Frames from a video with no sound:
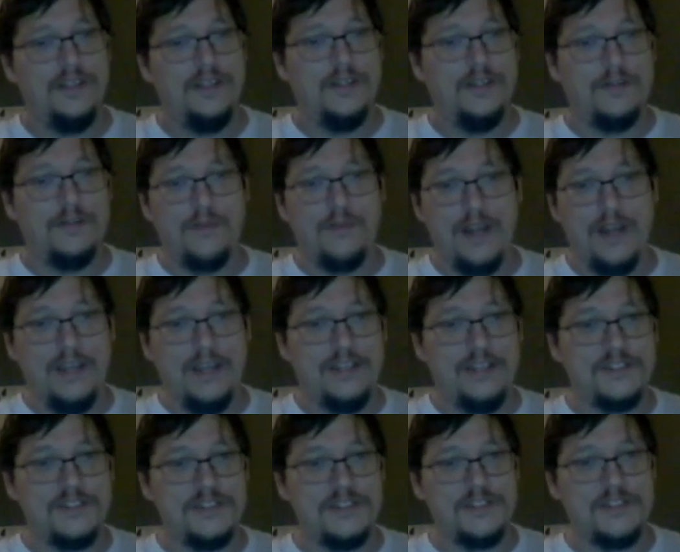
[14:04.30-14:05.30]

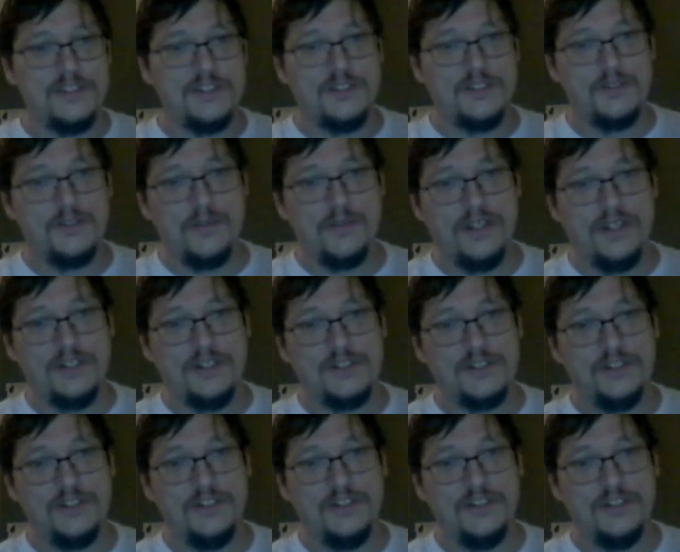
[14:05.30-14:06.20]
ranch, the situation,